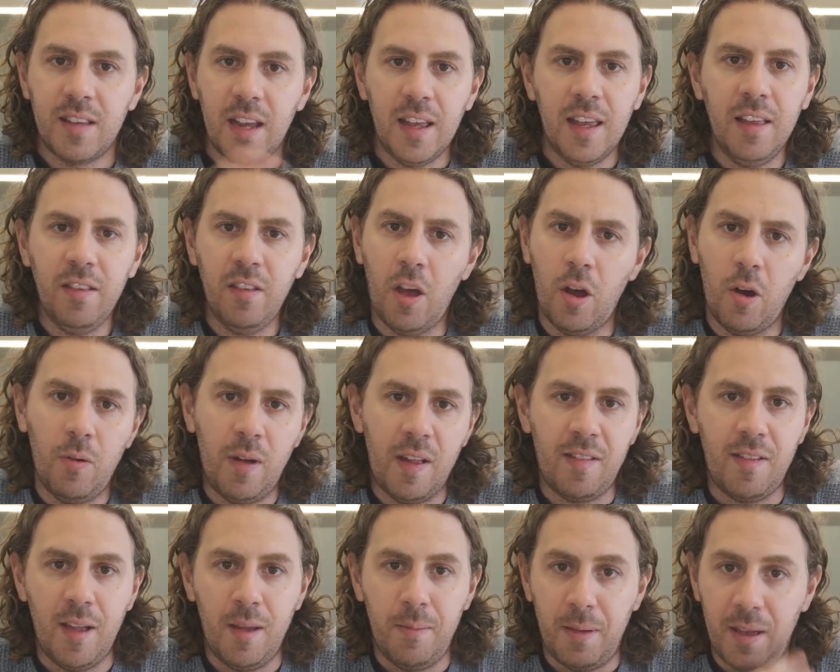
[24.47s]
Taking the
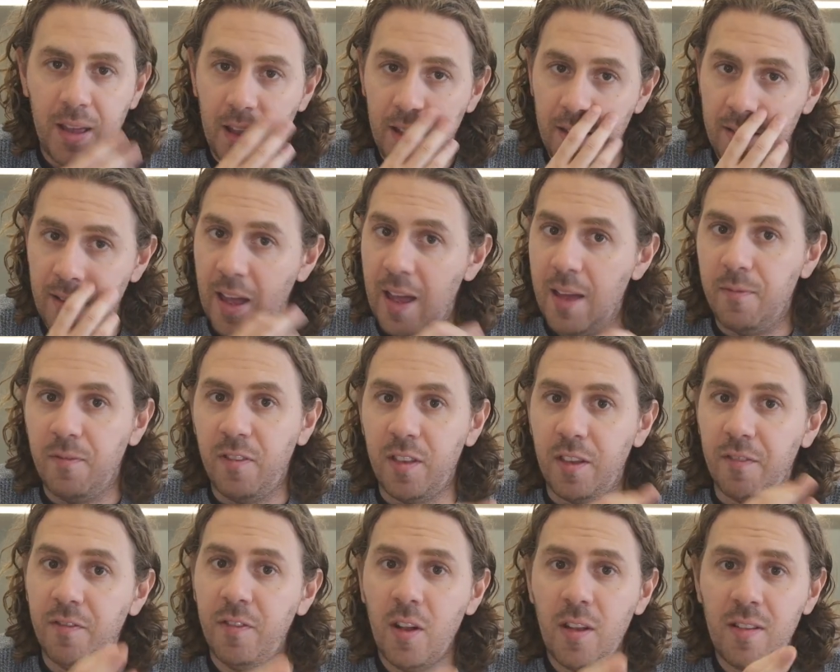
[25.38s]
OSCP exam for
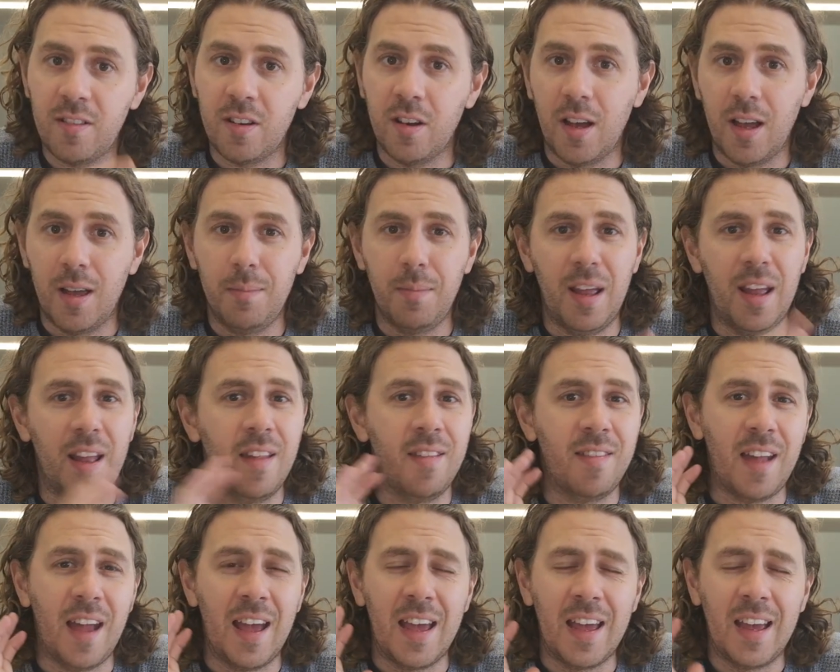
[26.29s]
the first time
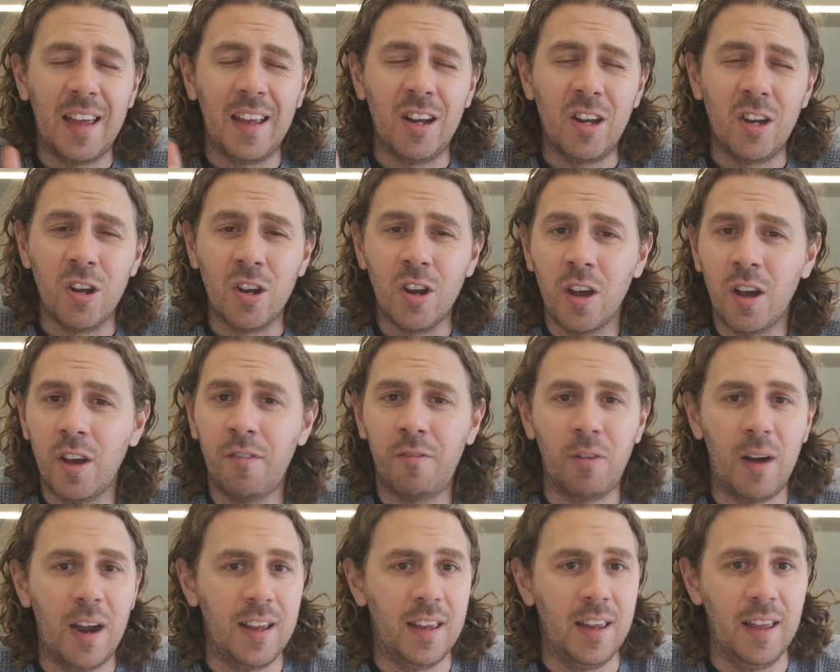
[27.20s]
is a
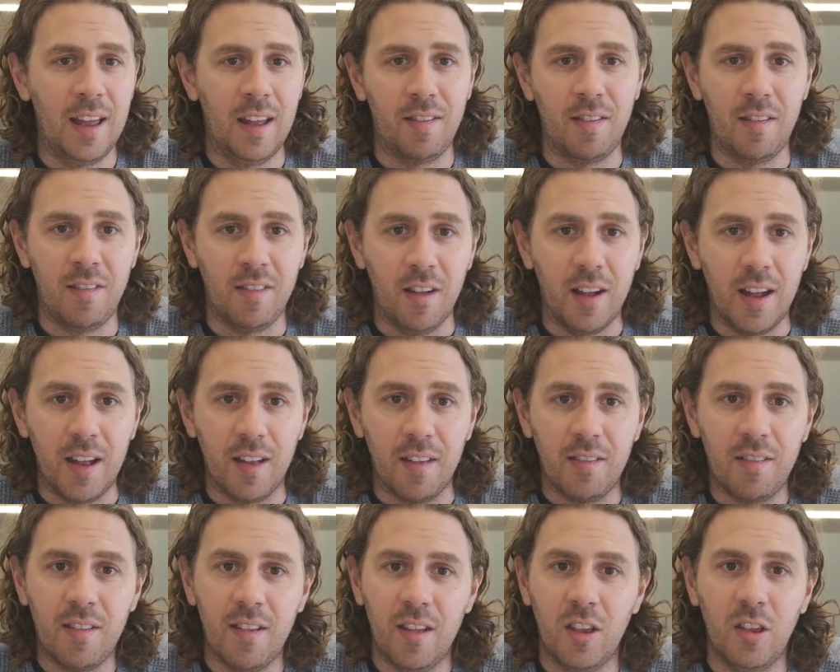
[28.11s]
nerve-wracking
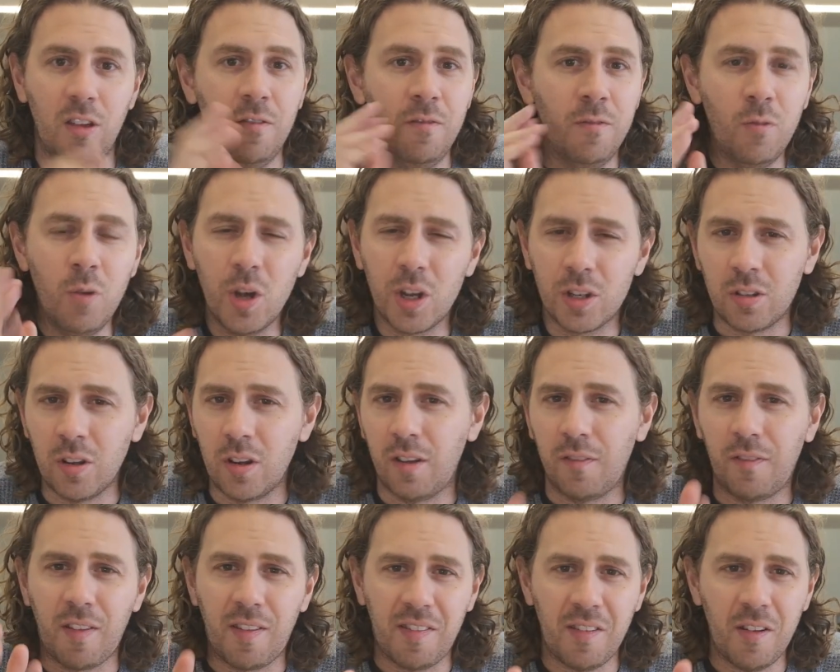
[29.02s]
exercise. You've worked on
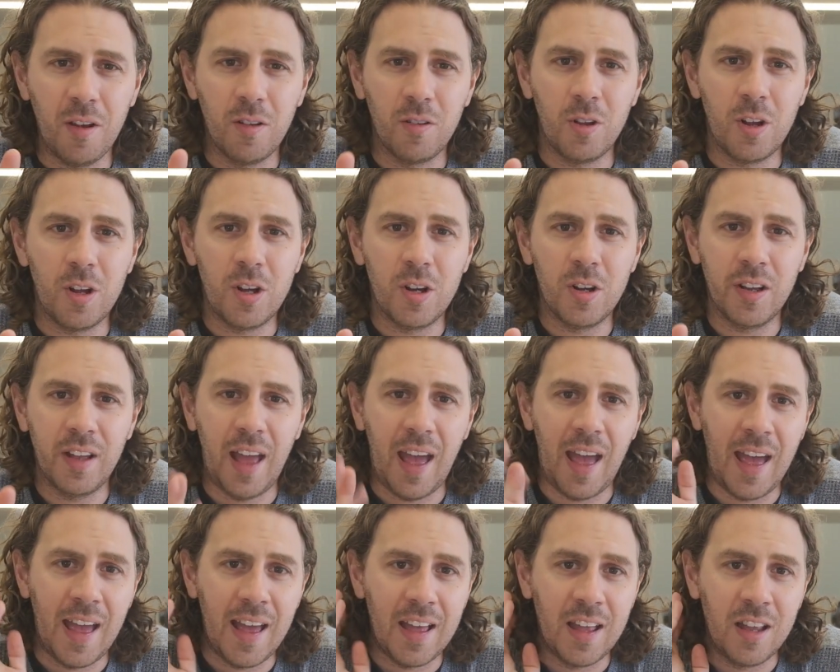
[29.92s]
it for so long
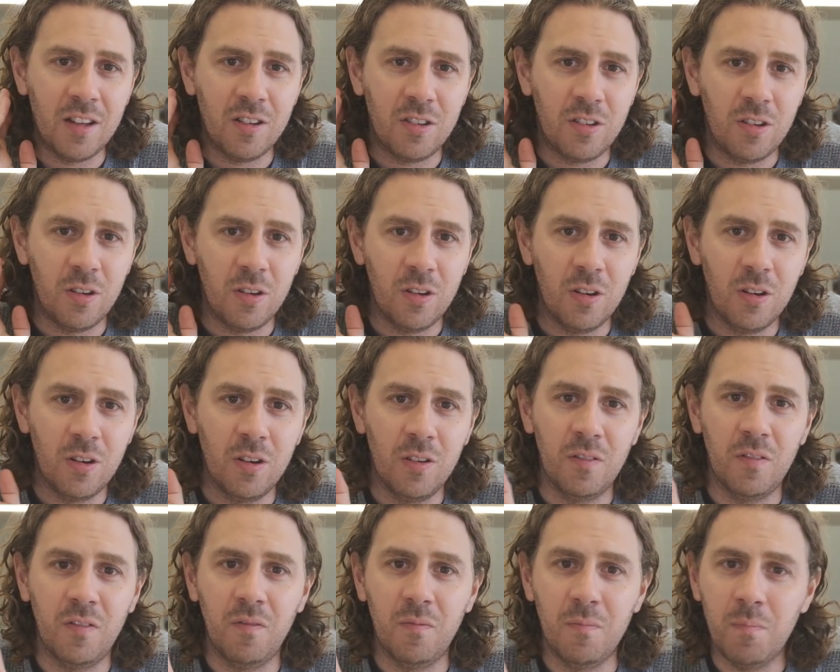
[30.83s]
and
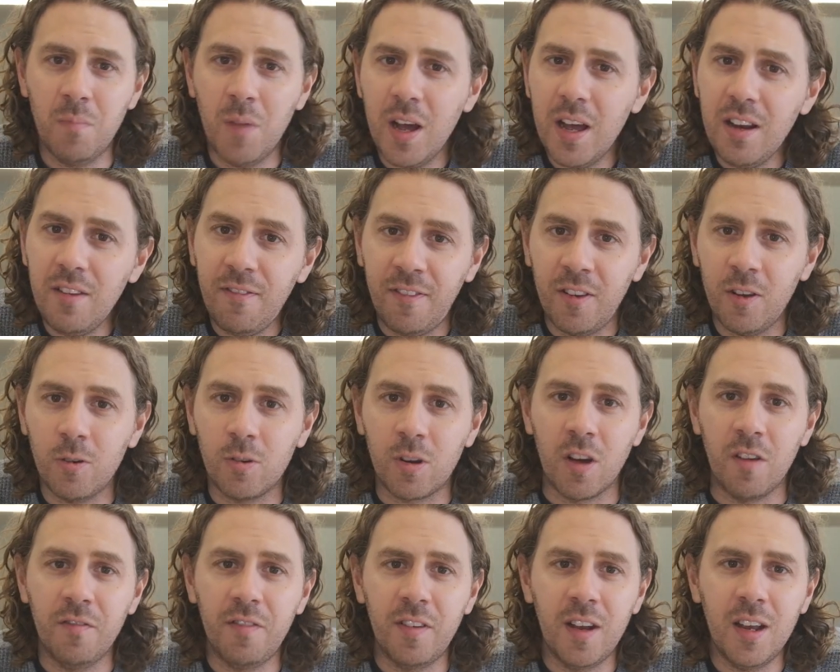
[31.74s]
you might feel
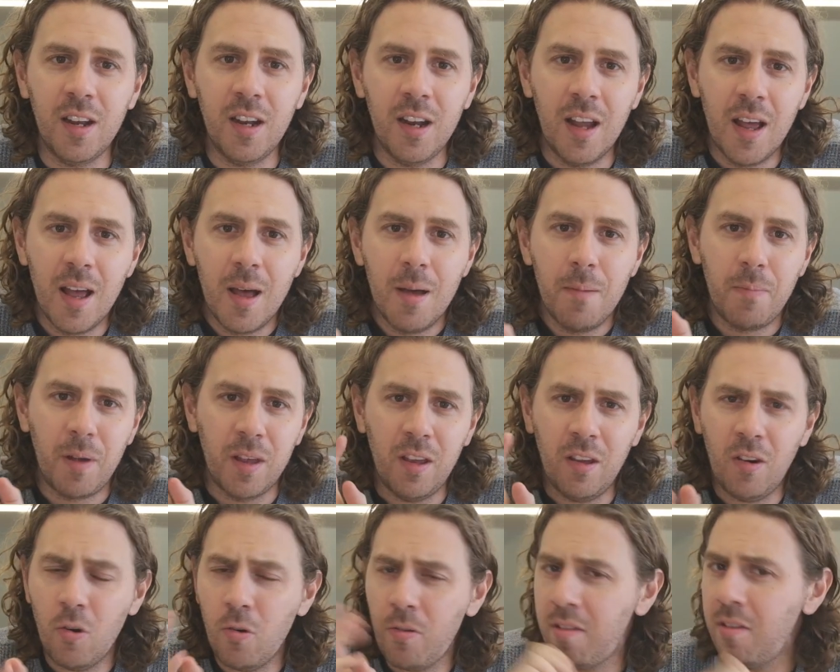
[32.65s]
confident, but
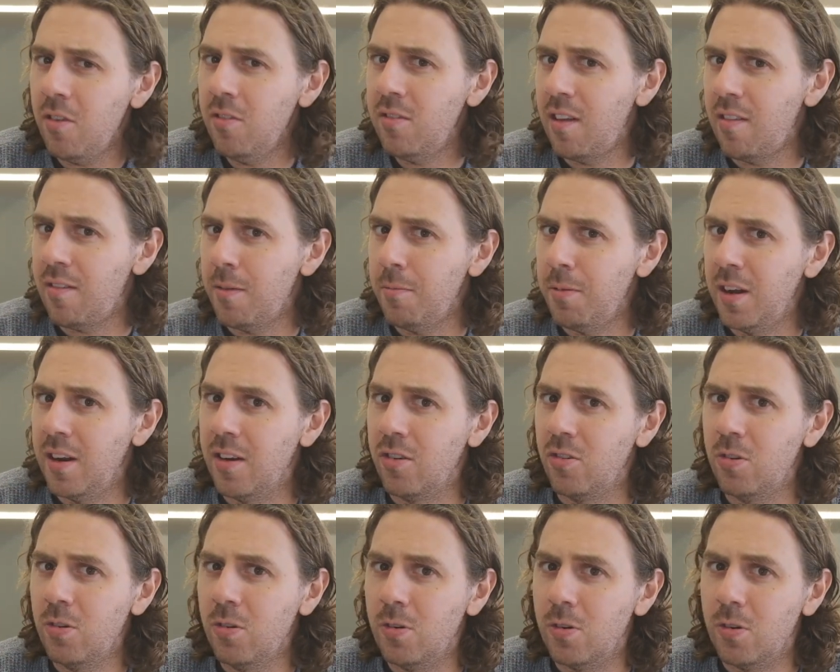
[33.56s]
you're also just a bit
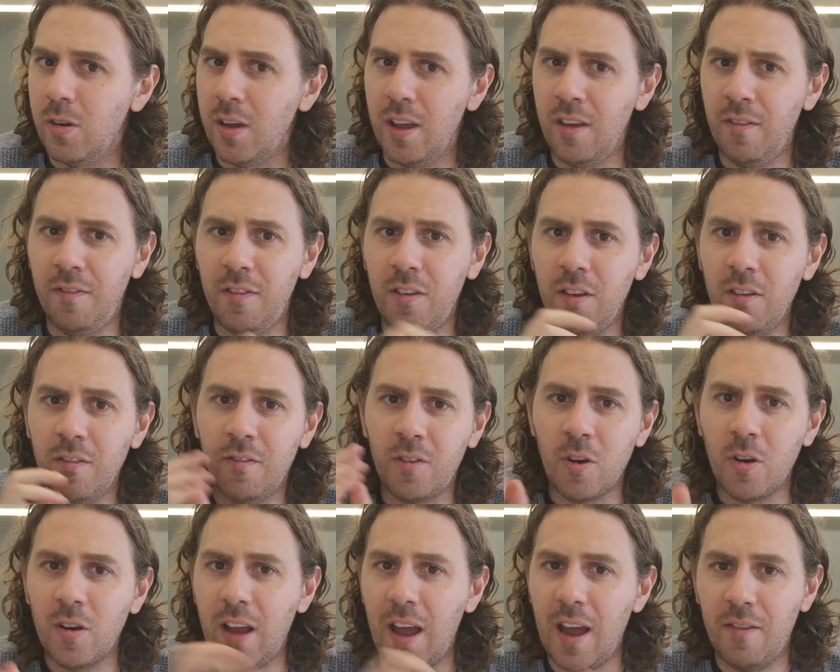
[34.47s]
unsure if you've
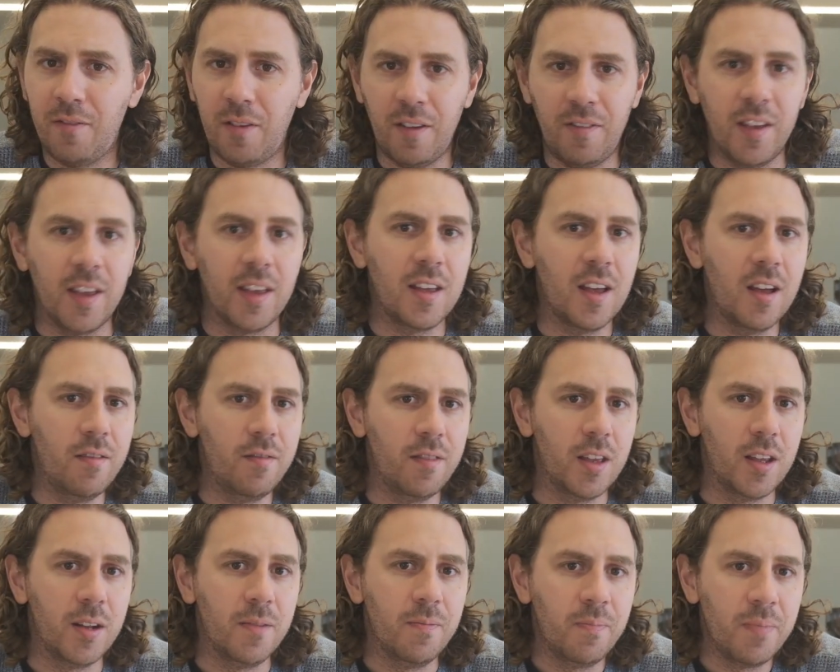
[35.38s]
got everything
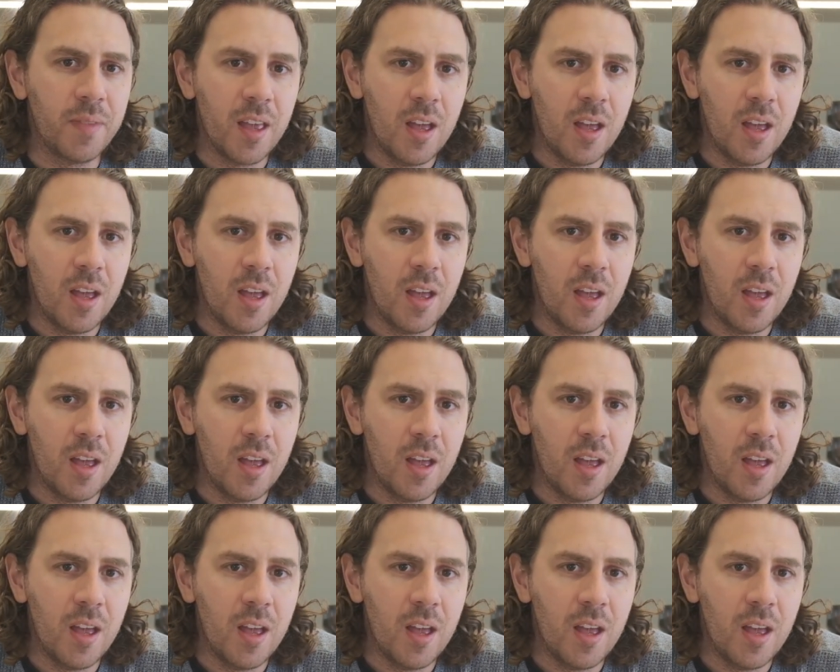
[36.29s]
covered.